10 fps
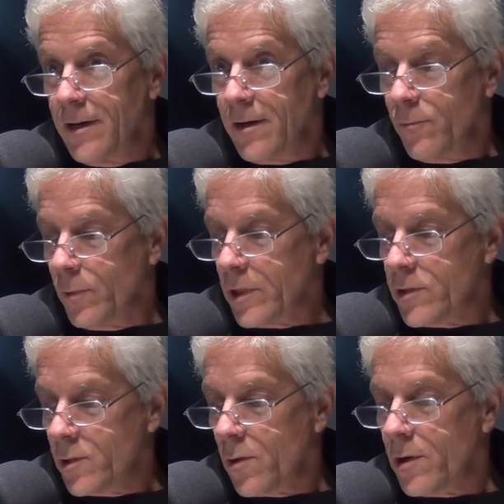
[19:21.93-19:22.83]
when the
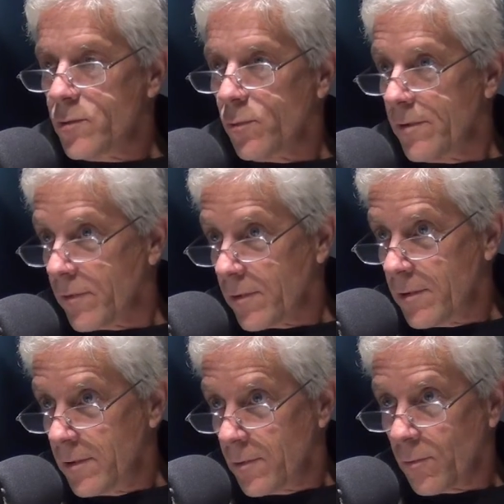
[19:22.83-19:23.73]
Souris
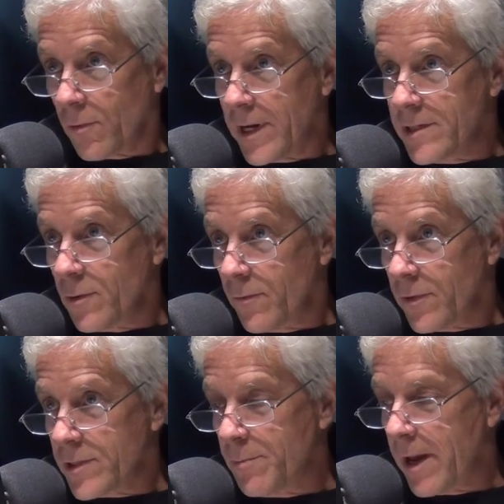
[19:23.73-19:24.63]
River raged
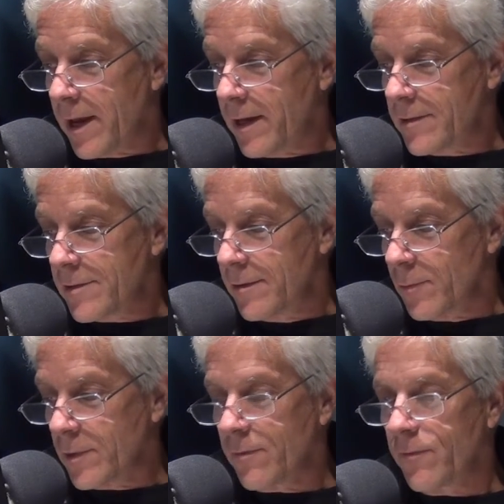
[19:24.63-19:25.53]
over its banks
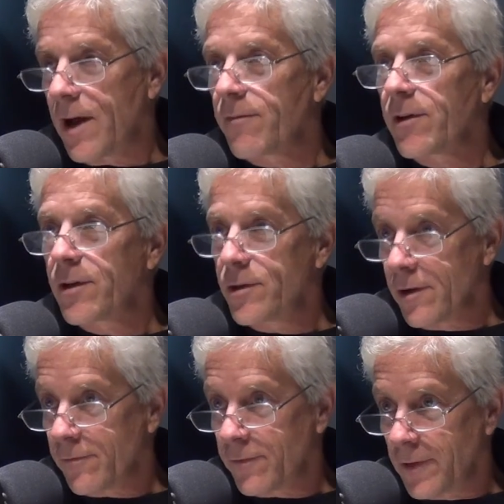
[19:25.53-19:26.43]
with a
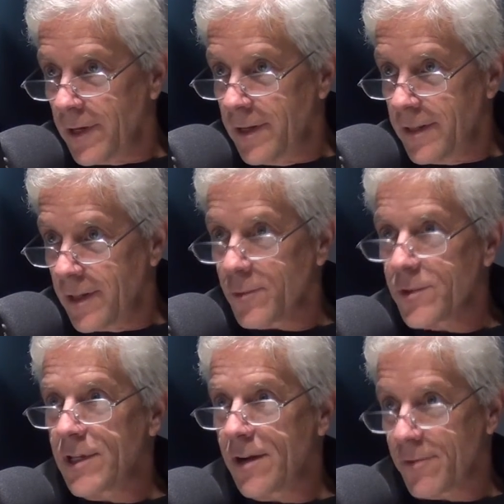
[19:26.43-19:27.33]
500-year flood that
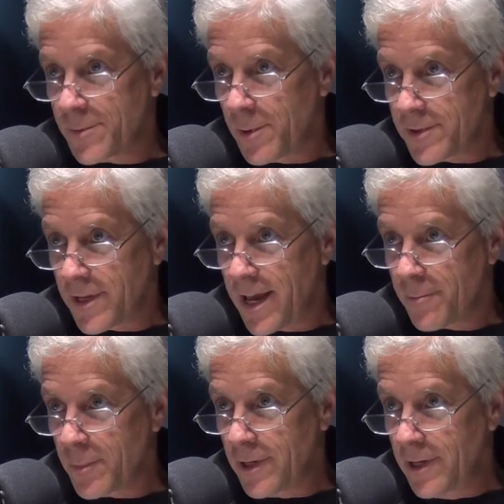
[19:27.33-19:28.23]
was never supposed to
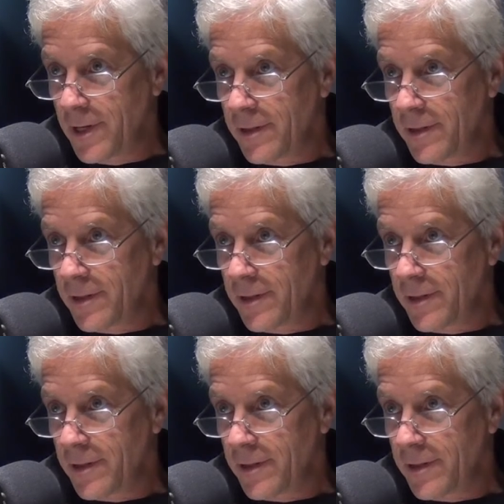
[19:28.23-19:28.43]
happen.